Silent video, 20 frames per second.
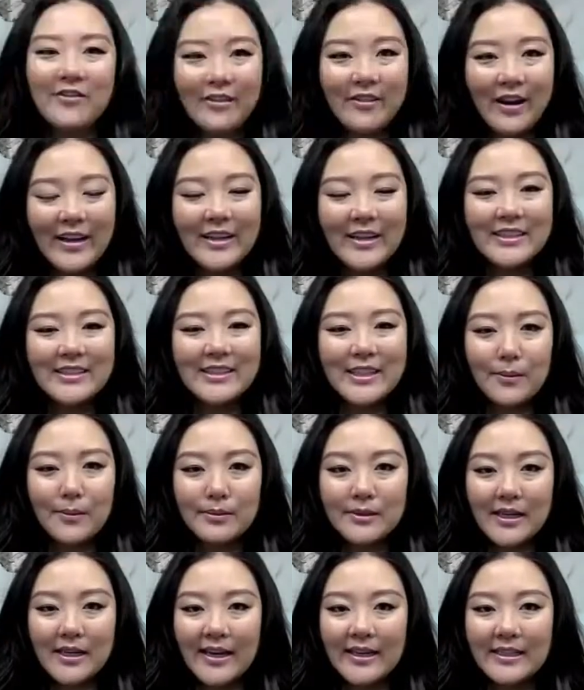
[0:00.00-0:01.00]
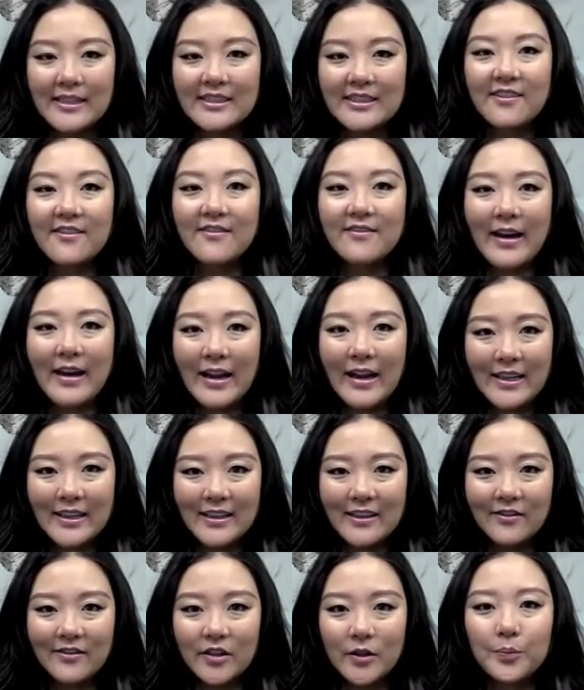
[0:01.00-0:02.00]
Nephritis, Hepatitis,
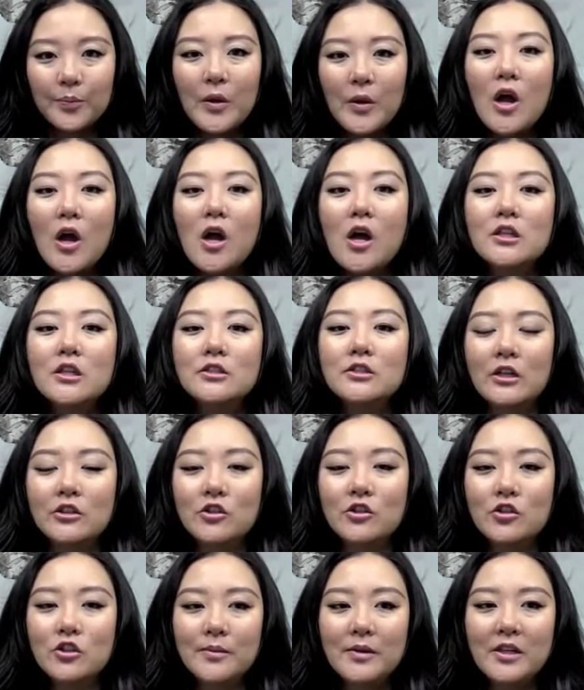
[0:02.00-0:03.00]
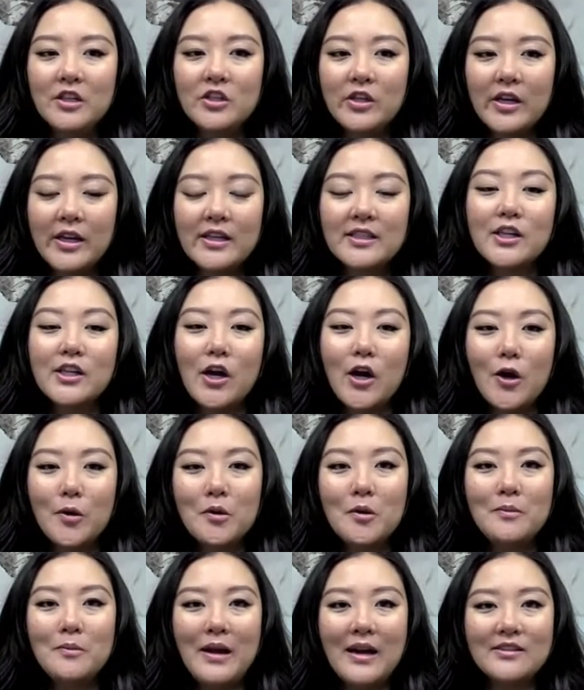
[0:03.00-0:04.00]
Fatty Liver, Doctor Jimmy Chang's
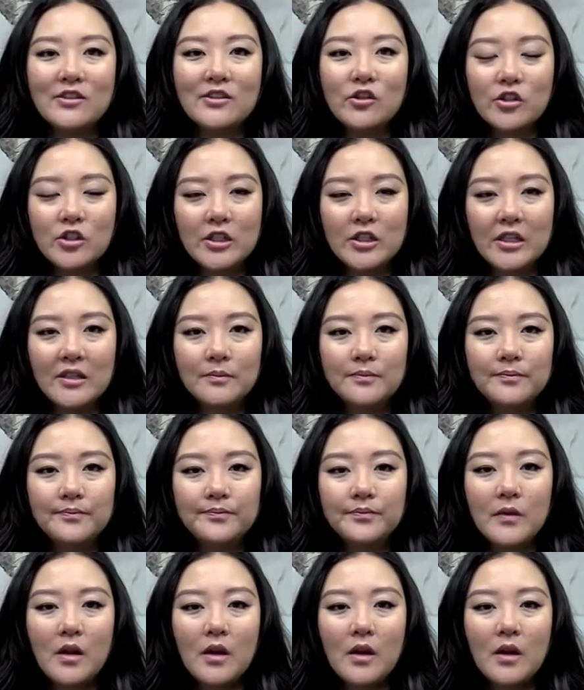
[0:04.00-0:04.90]
Herbal Master Sheet.